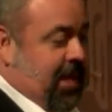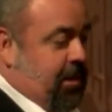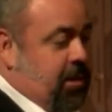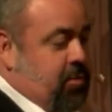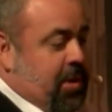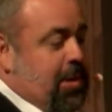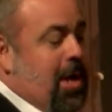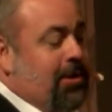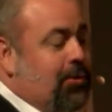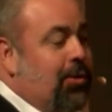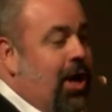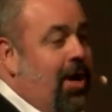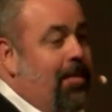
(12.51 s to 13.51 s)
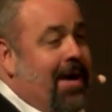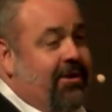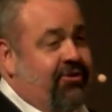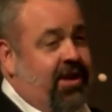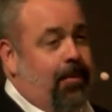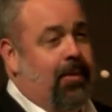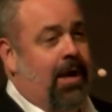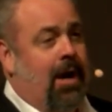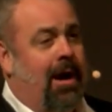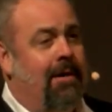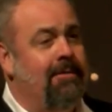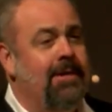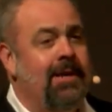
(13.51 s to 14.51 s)
here as we start talking about
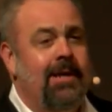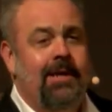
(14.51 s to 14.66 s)
GDPR.